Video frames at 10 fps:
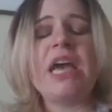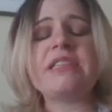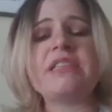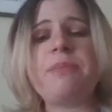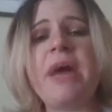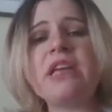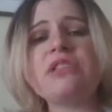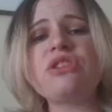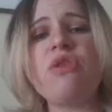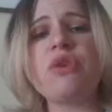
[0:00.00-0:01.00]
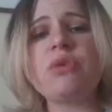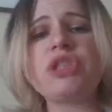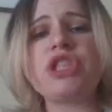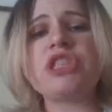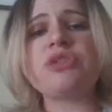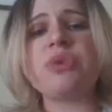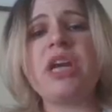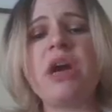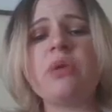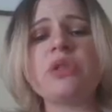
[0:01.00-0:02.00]
As the Passover was just 3
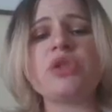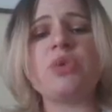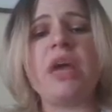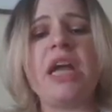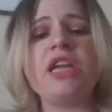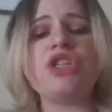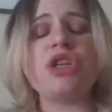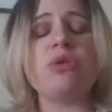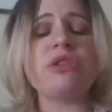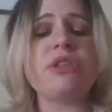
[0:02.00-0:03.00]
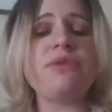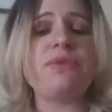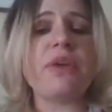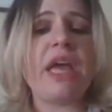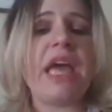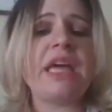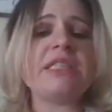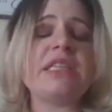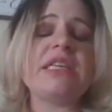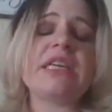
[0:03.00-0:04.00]
hours away, Joseph
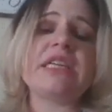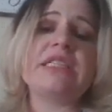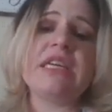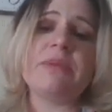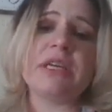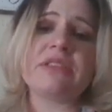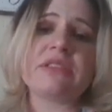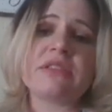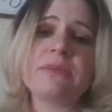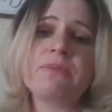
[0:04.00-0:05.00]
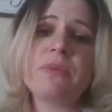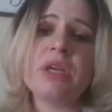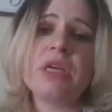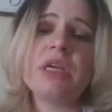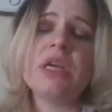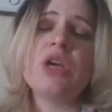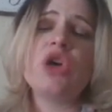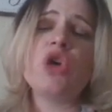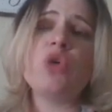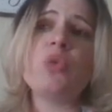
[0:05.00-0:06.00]
and Nicodemus,
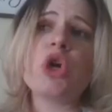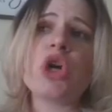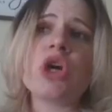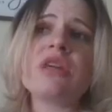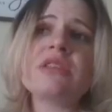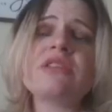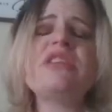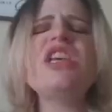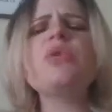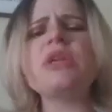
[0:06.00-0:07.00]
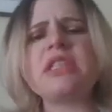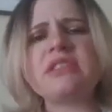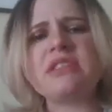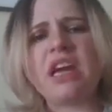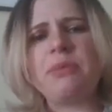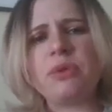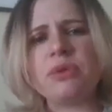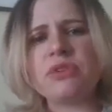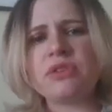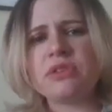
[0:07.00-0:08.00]
who were secret
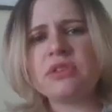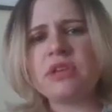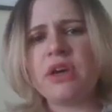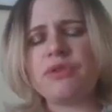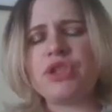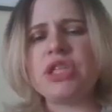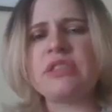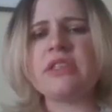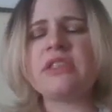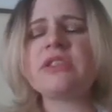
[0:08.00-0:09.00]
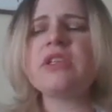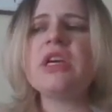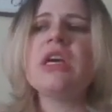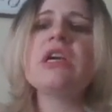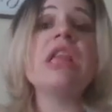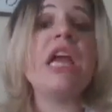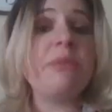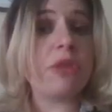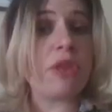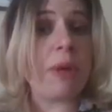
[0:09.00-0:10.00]
disciples of Jesus,
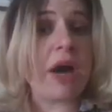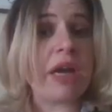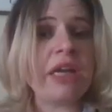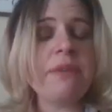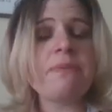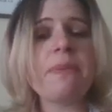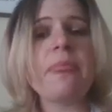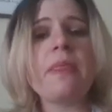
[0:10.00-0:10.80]
claimed the body